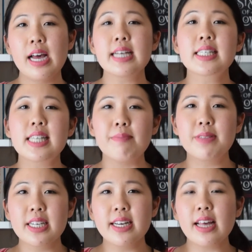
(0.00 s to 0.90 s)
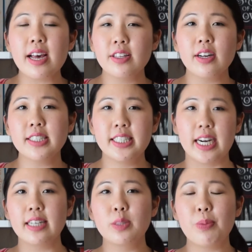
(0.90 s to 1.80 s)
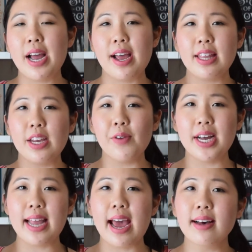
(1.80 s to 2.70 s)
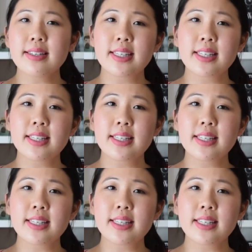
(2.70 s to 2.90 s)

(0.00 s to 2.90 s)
accepted and not judged by anyone else.